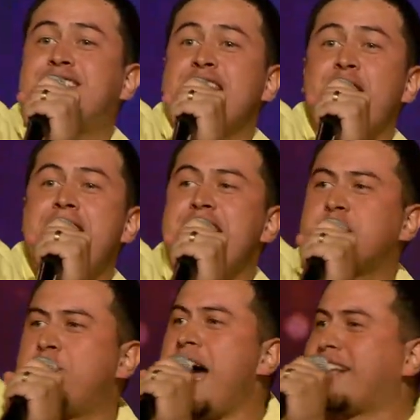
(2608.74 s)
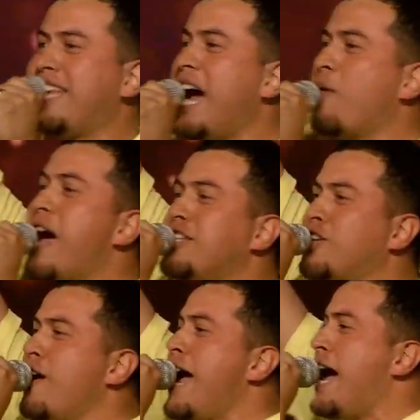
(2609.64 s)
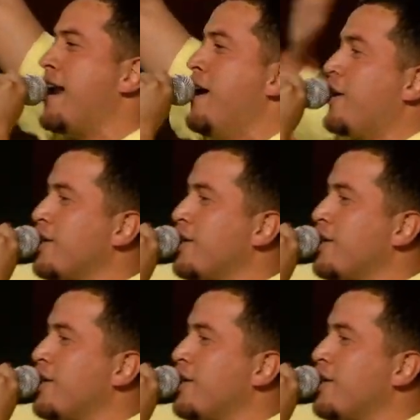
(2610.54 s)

see your hands back there. Raise your hand. You're